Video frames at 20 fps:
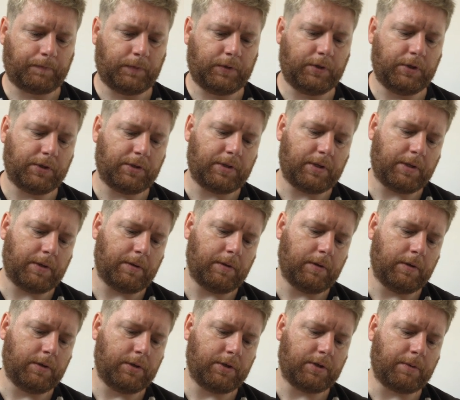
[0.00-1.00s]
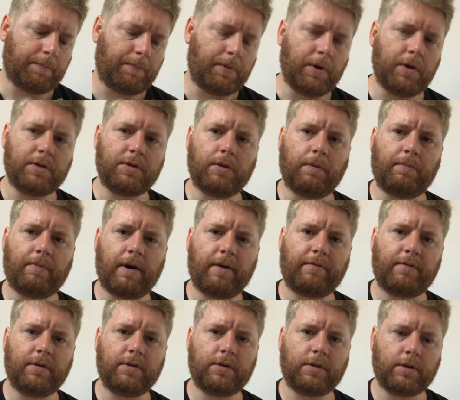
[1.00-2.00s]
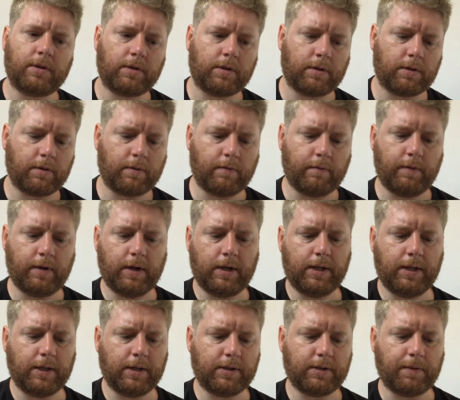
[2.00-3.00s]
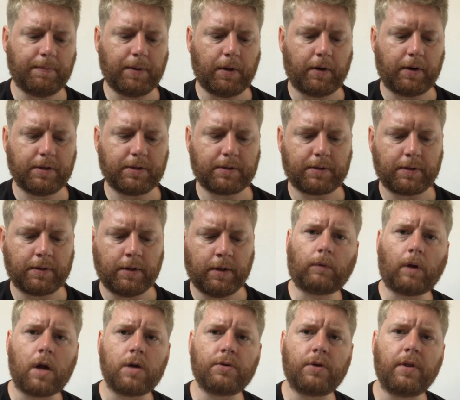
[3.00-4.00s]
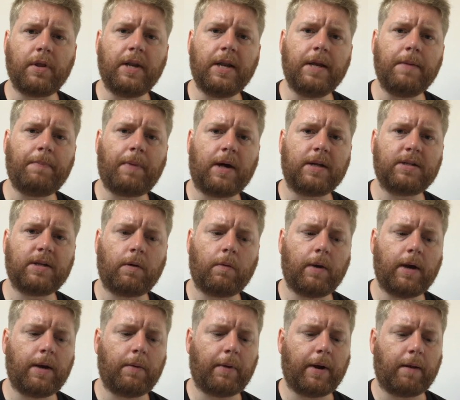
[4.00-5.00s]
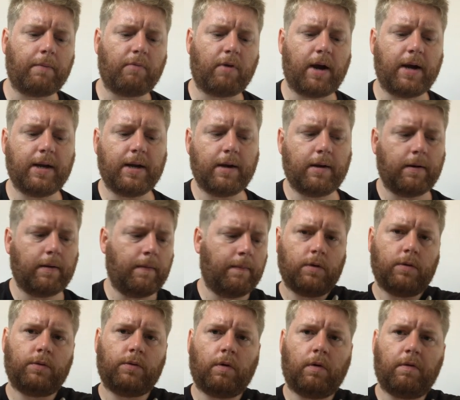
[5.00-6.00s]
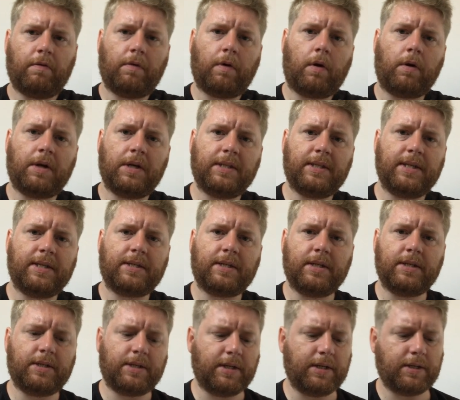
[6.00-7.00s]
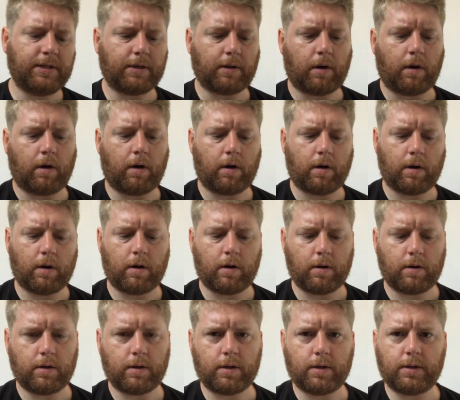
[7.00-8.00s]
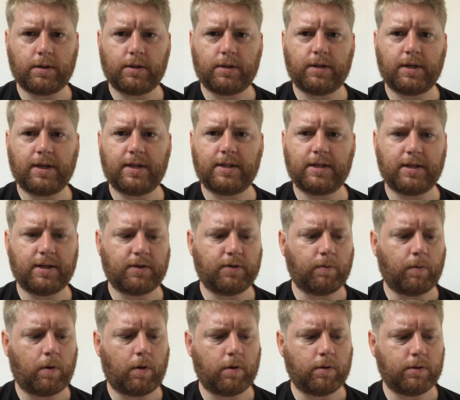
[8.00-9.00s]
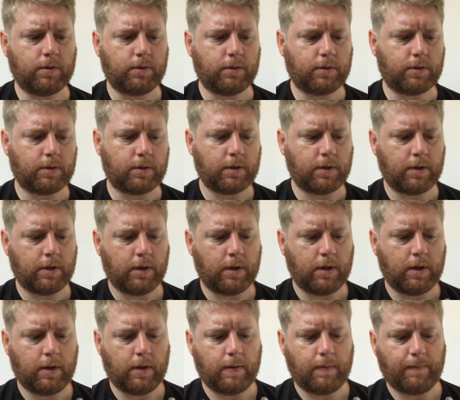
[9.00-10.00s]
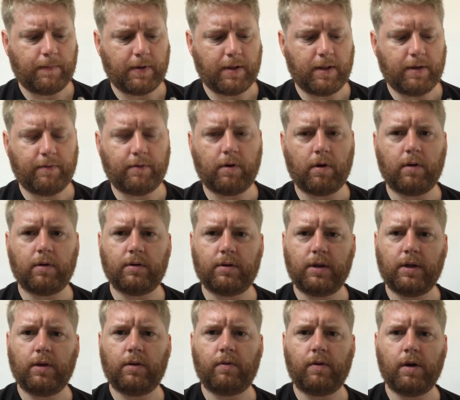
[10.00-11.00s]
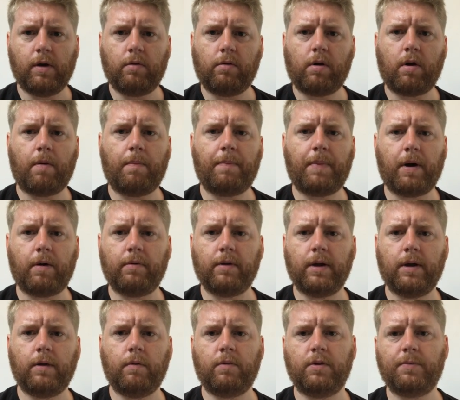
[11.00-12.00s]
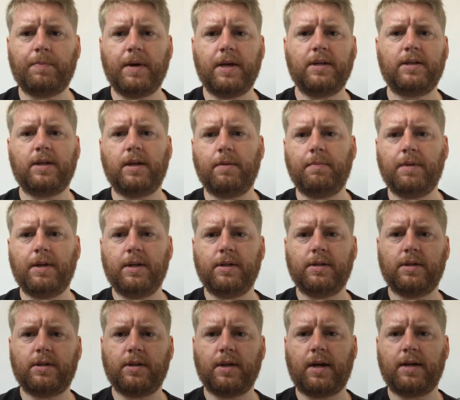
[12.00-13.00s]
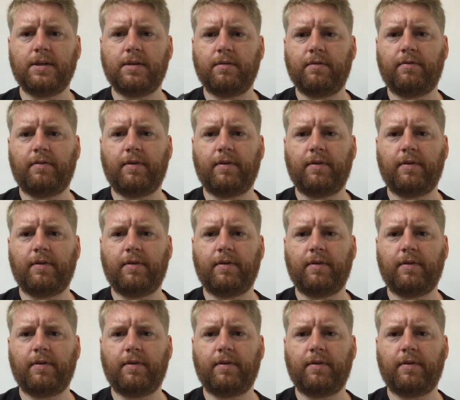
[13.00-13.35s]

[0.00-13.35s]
Just a personal preference, really, to be honest. So the knee pads I wear when I'm riding sort of longer distances are 661s, and they've got D3O compound in, which basically means it's nice and